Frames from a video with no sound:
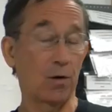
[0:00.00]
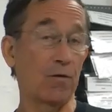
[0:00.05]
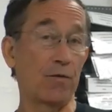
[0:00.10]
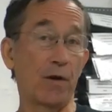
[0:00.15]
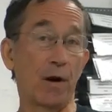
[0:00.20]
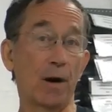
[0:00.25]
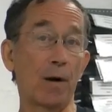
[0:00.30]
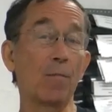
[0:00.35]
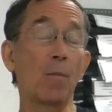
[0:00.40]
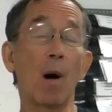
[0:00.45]
a
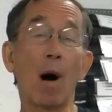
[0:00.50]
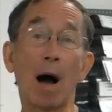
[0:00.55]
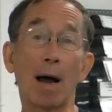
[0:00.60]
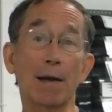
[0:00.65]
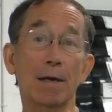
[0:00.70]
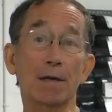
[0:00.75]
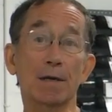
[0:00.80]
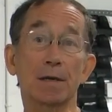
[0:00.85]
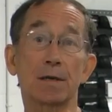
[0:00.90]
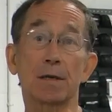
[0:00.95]
very
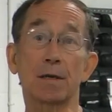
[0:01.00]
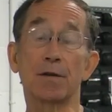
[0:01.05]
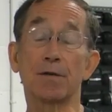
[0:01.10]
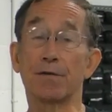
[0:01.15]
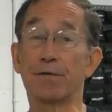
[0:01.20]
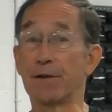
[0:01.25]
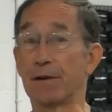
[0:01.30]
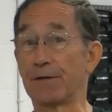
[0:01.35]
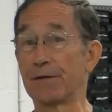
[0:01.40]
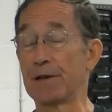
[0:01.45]
modest
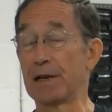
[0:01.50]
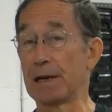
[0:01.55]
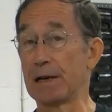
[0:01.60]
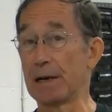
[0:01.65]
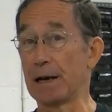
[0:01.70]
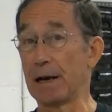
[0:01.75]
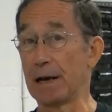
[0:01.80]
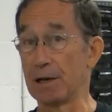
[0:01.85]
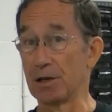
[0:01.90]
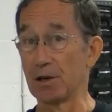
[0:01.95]
15
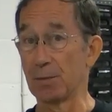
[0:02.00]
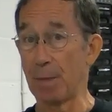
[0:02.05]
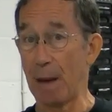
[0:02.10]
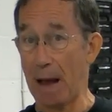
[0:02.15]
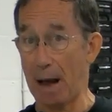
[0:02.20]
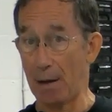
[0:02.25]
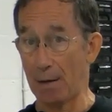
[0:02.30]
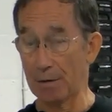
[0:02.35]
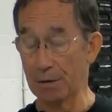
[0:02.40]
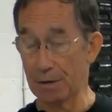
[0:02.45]
inch
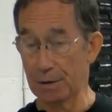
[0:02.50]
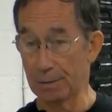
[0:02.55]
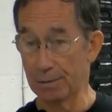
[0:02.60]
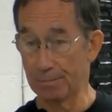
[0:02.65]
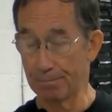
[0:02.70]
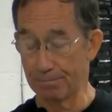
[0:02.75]
pounds.